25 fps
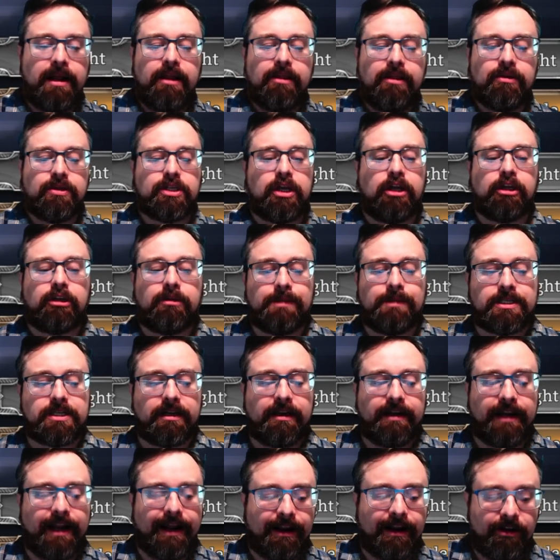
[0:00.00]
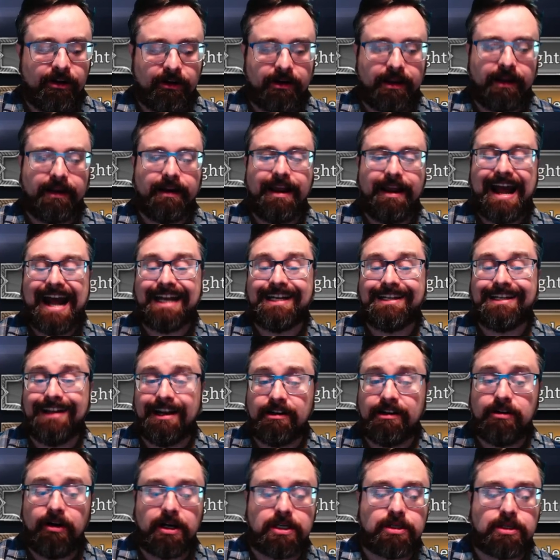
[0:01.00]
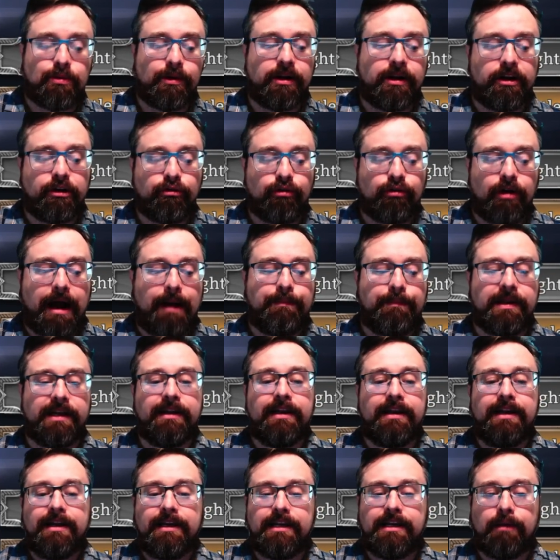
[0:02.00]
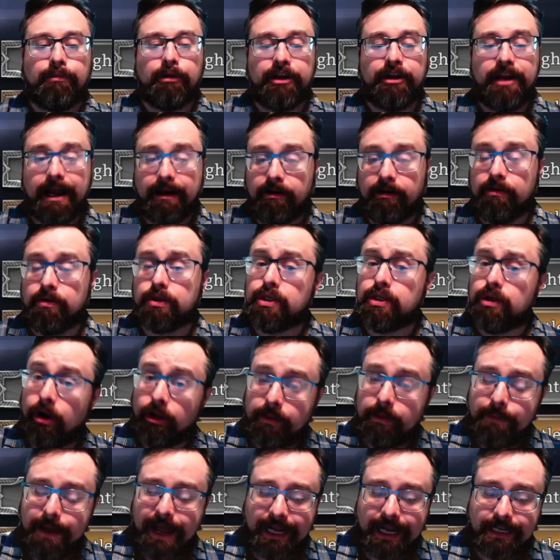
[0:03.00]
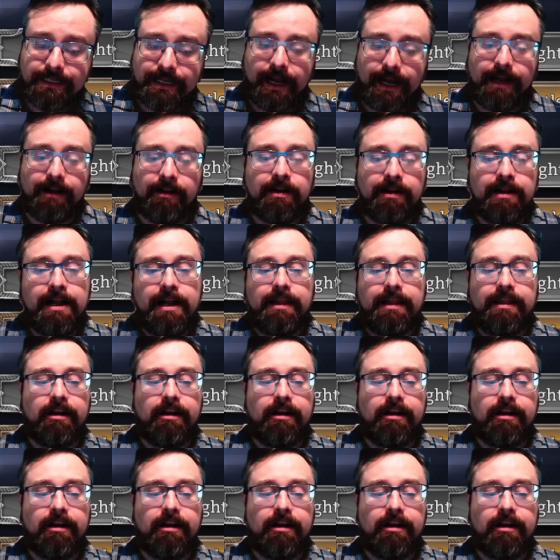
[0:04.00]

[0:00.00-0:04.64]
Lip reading: Those ultimates are going to get cooking. At 10 cost, we're going to drop in double Necros on the back tile.